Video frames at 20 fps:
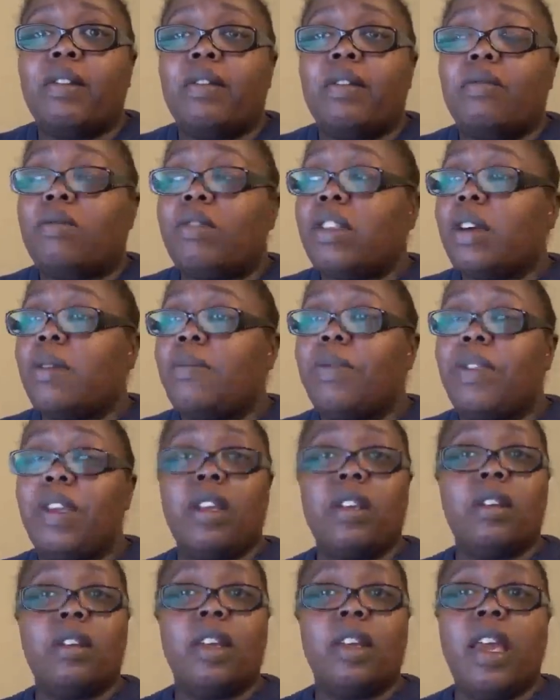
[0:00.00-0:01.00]

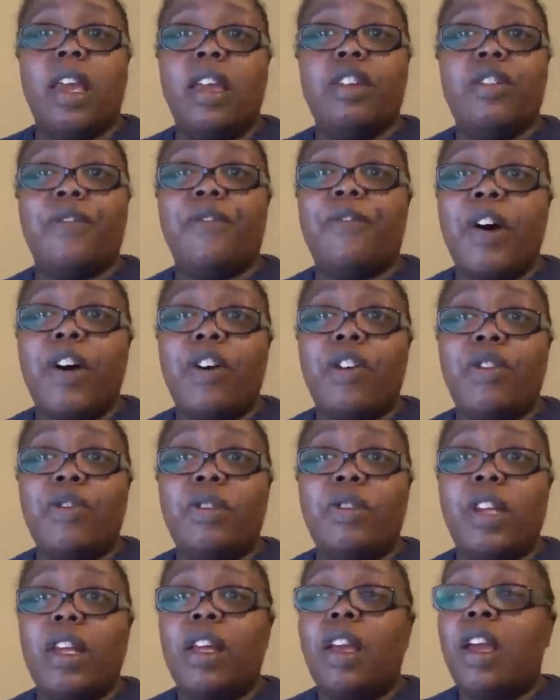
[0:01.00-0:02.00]
something in your
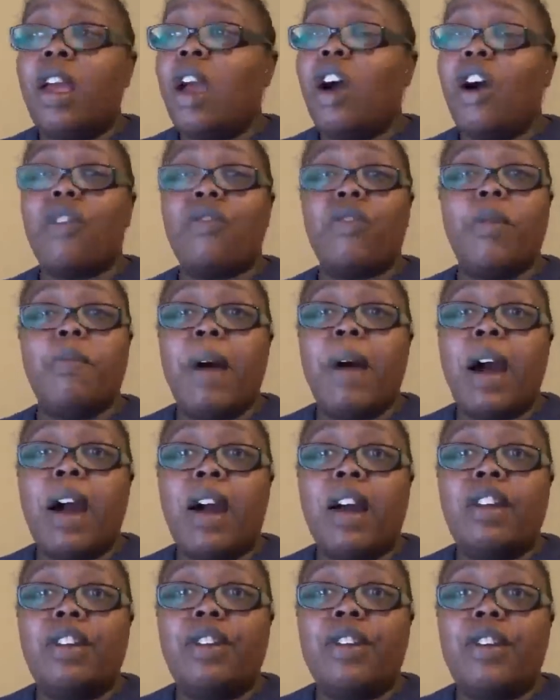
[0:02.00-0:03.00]
phone, that a
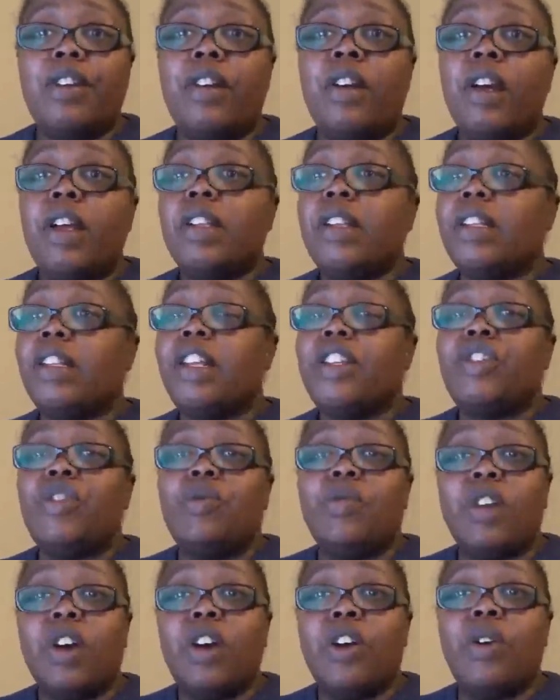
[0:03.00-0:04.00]
reminder to let you
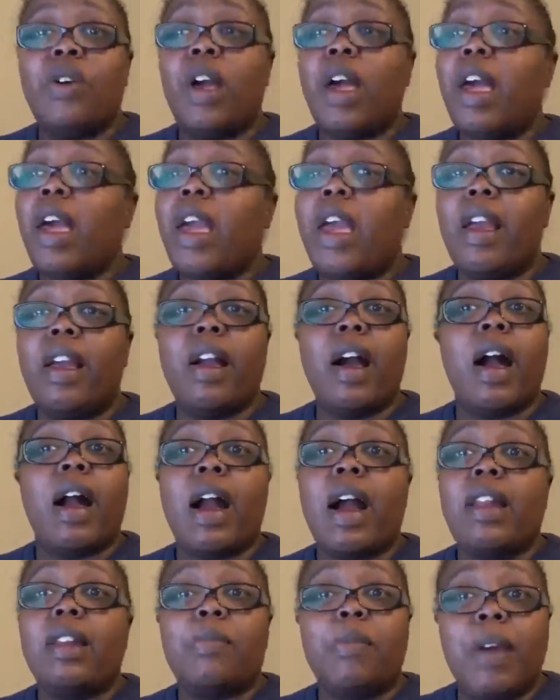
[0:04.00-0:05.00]
know, hey, I
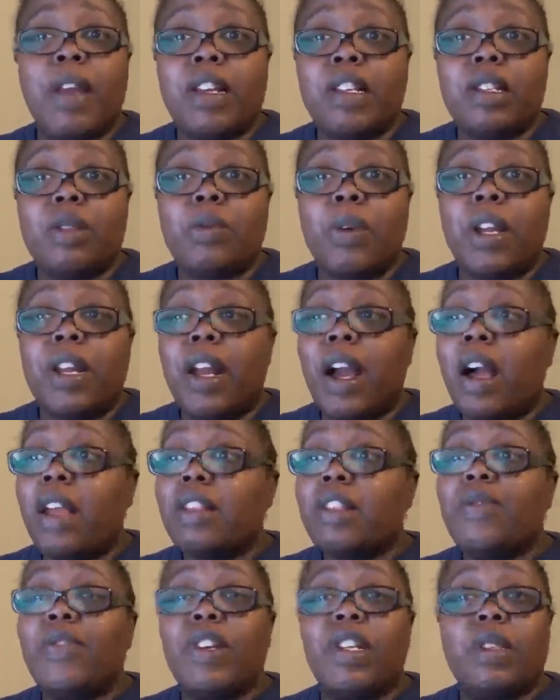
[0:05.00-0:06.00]
got to pay this
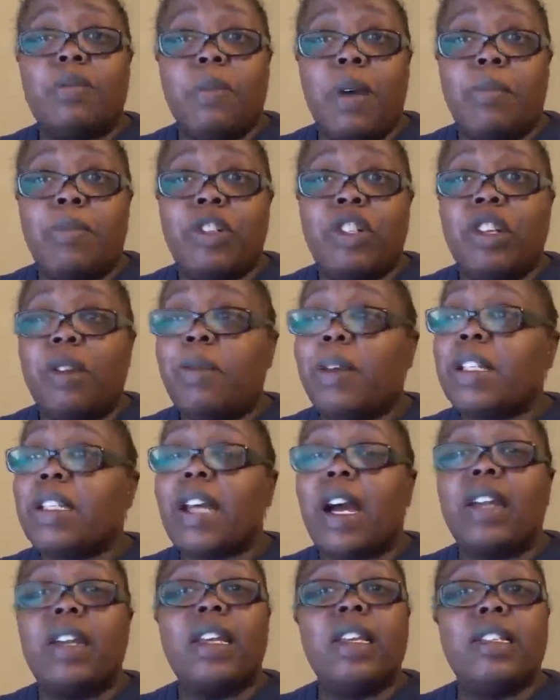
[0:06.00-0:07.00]
$20 for this membership because
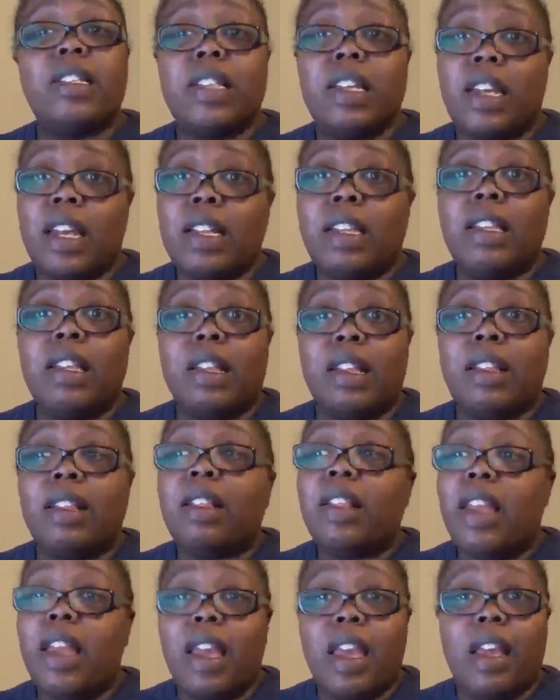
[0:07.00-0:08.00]
I needs to get
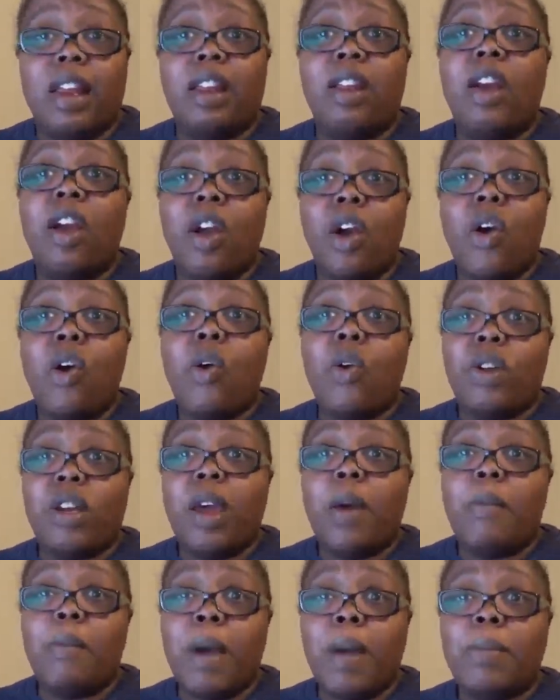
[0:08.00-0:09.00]
in on
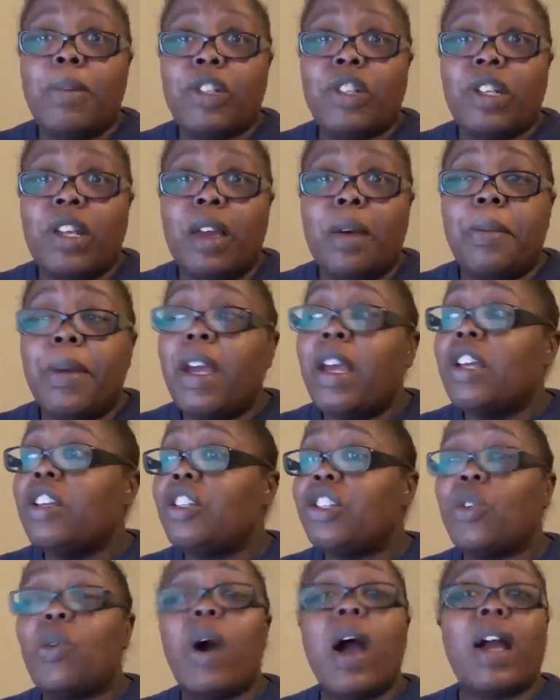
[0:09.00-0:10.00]
that membership
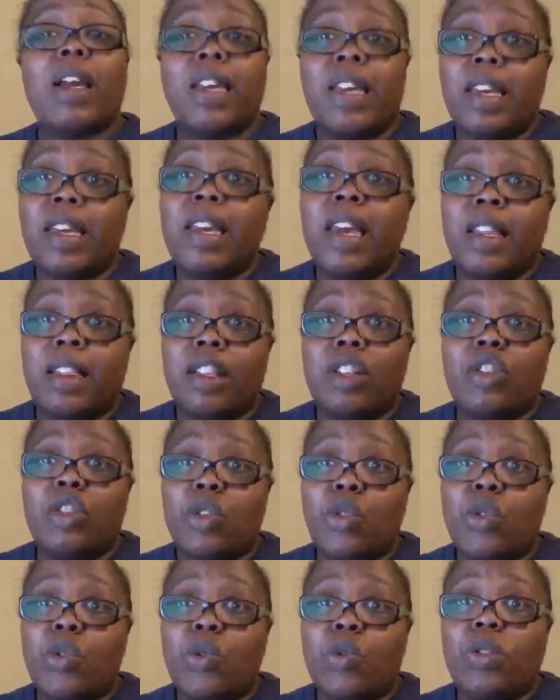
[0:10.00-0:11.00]
so I can get the
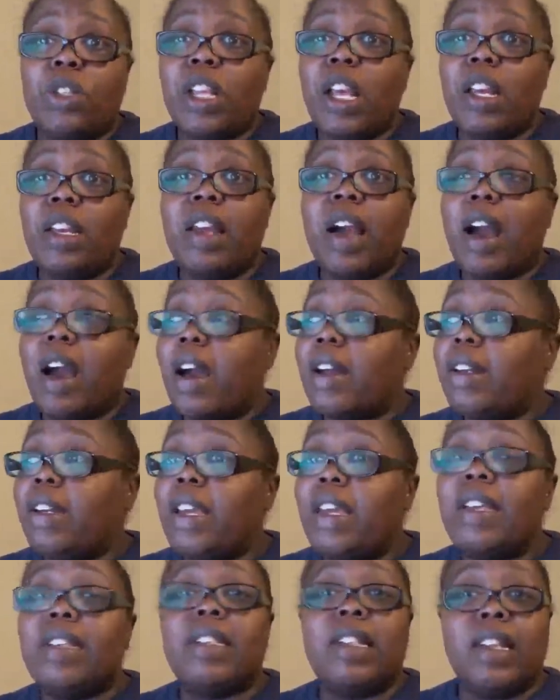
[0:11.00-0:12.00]
tools and the
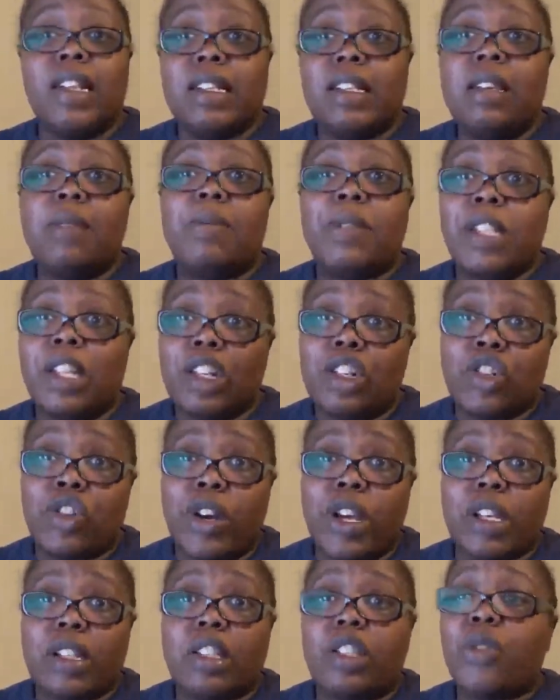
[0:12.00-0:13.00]
ideas and the tips and the
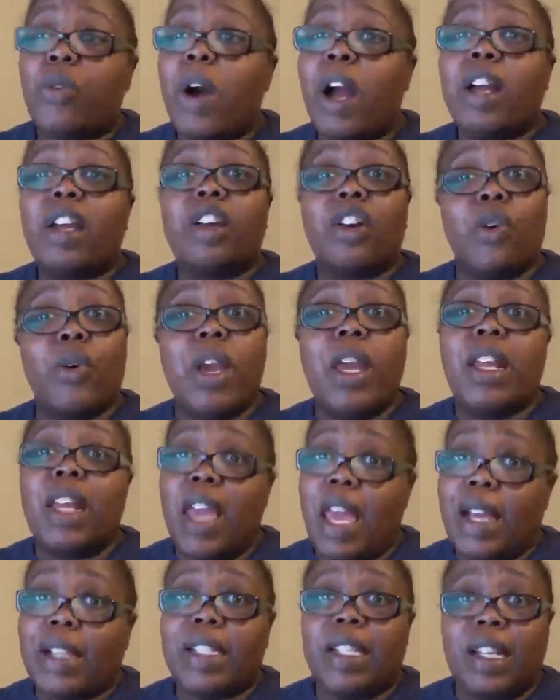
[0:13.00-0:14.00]
tricks, so I can go ahead and
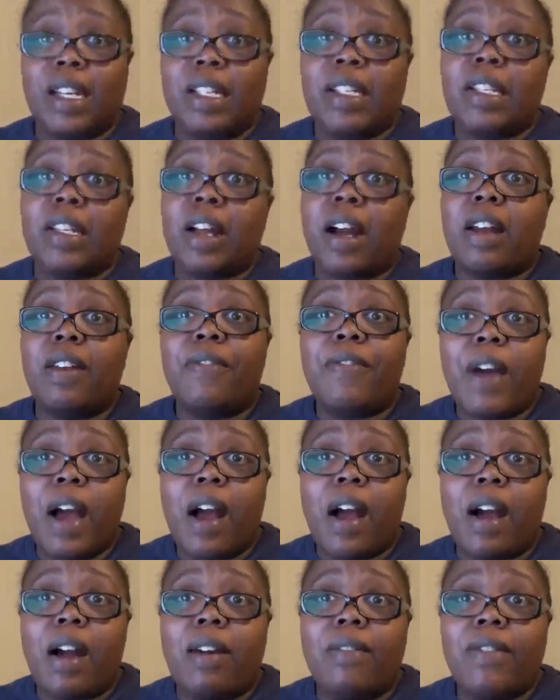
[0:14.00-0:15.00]
exit this
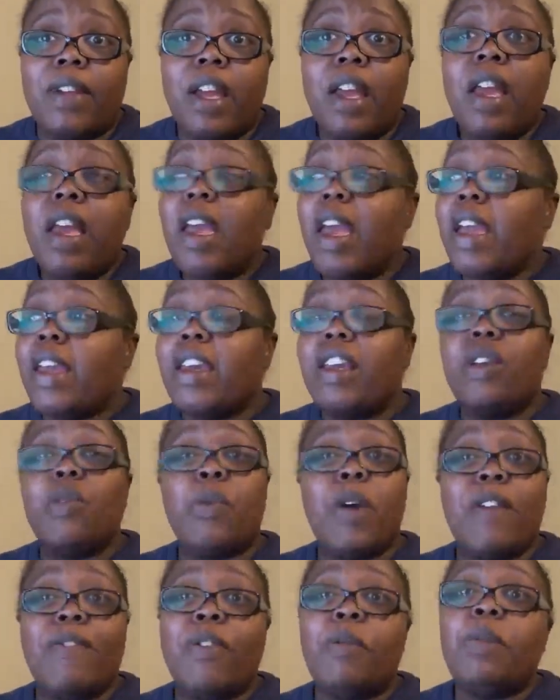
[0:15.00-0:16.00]
95 and get
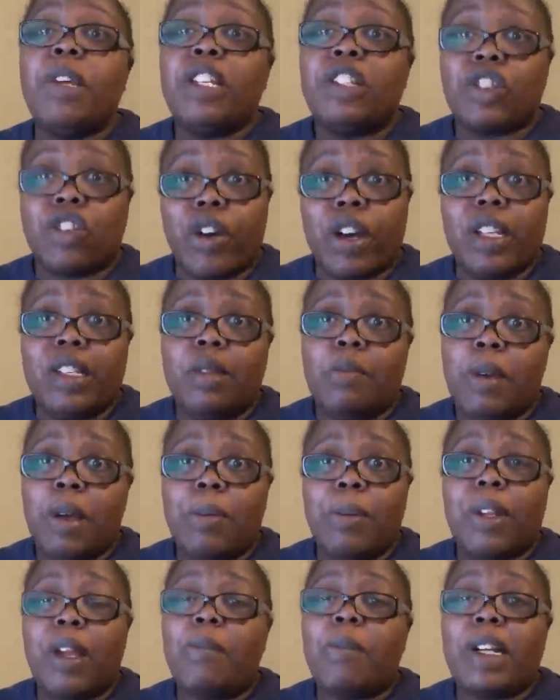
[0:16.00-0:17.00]
away from these crazy
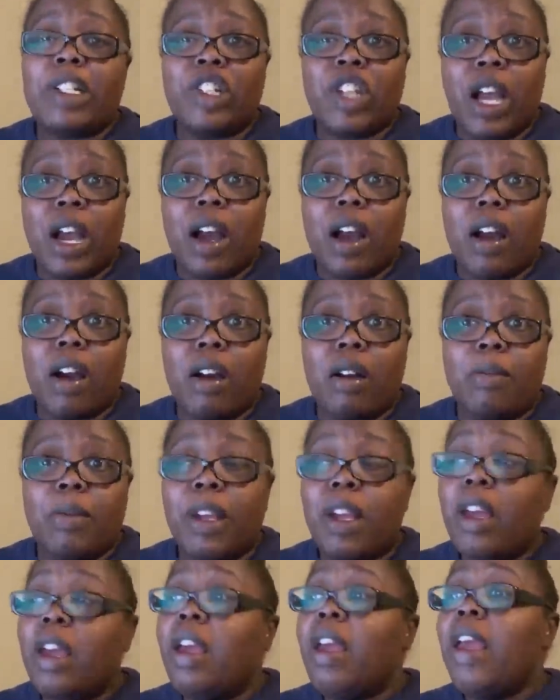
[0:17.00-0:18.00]
people at my job
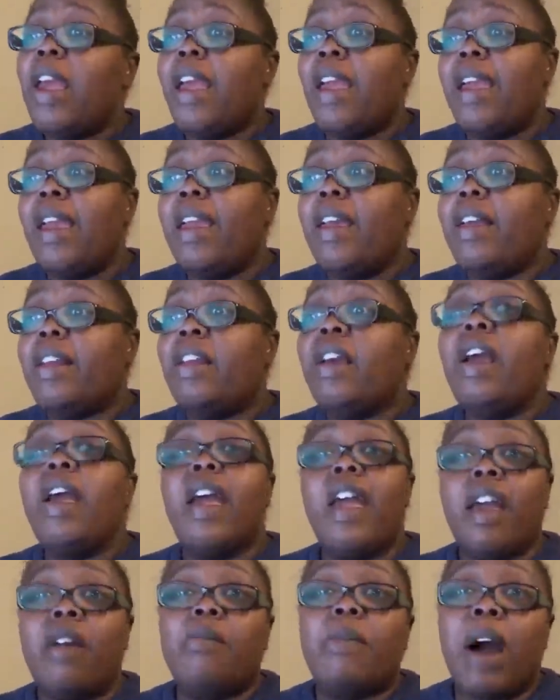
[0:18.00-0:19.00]
and
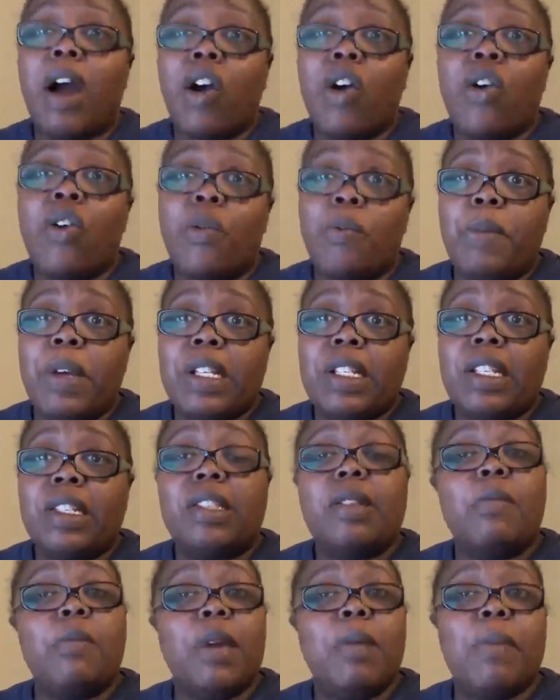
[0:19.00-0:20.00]
have my own
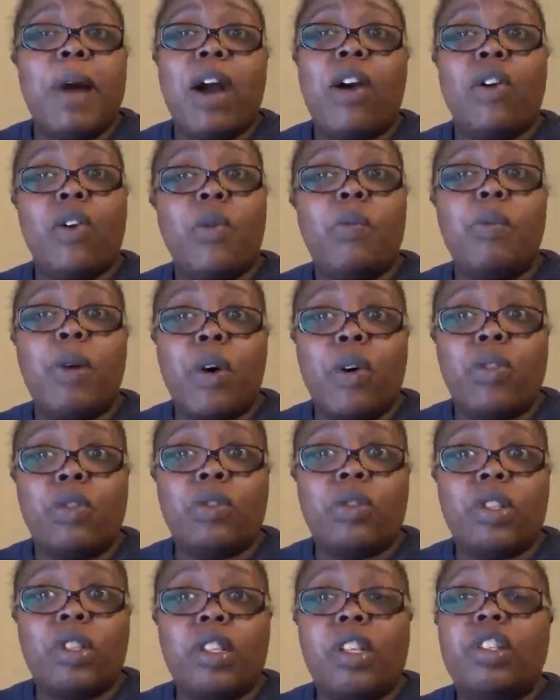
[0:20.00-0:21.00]
business and be my own
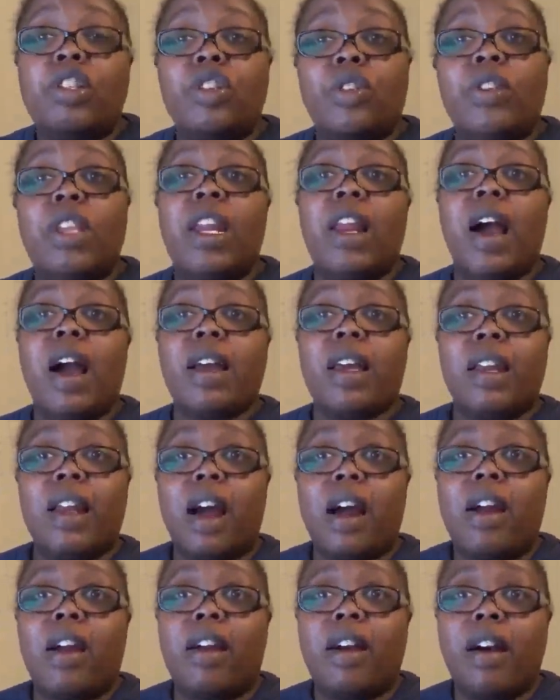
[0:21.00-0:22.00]
boss, so that I can
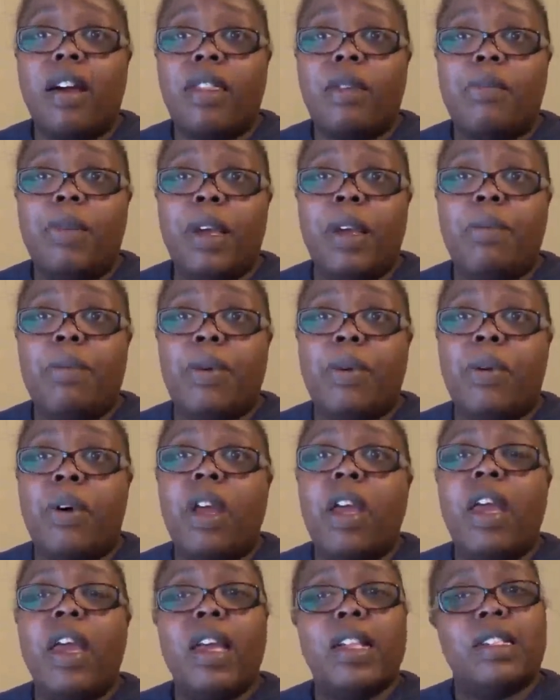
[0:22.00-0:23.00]
hire other people
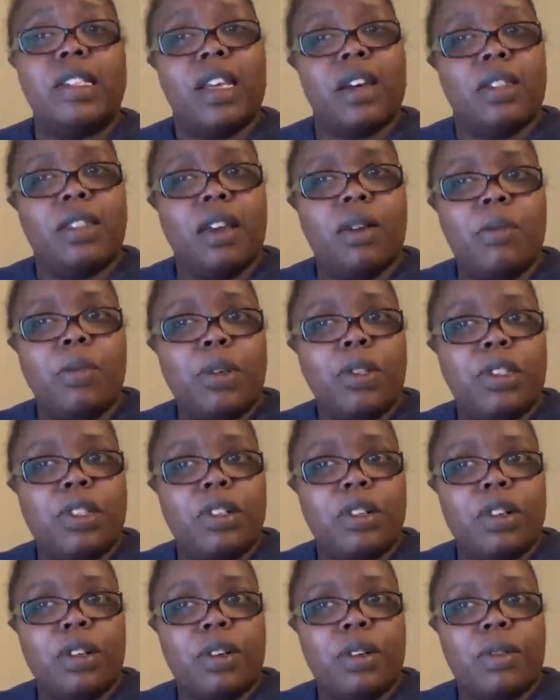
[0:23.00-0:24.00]
and tell them what to
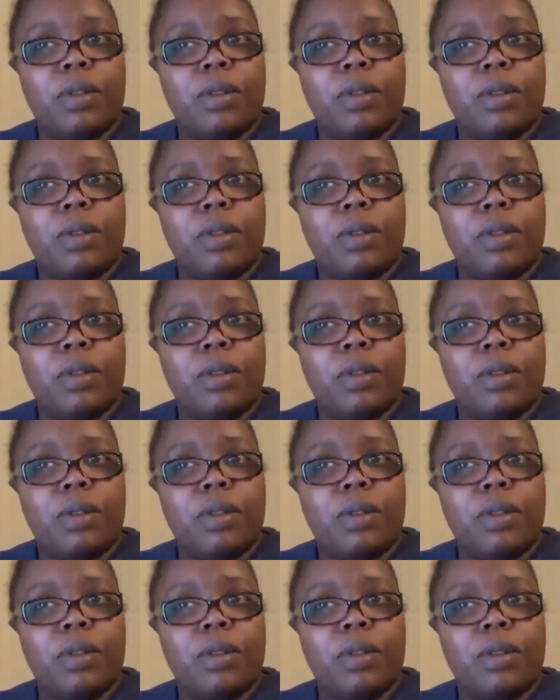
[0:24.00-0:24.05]
do.